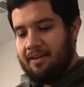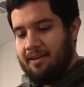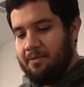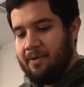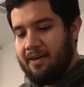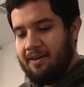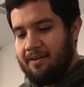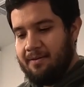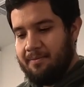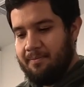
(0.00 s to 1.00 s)
IKEA bag,
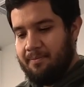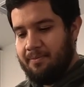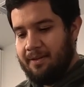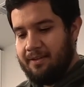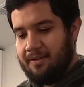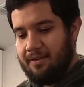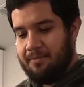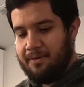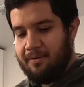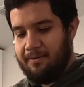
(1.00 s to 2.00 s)
place it in the
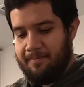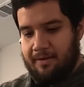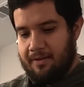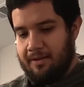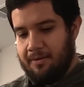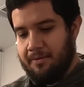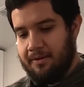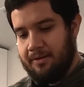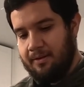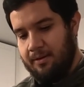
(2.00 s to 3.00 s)
middle, and then you want to
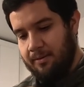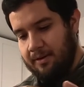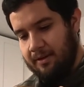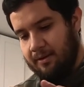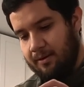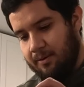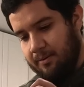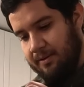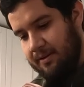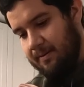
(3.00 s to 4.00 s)
slowly
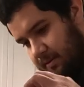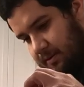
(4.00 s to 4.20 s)
close it.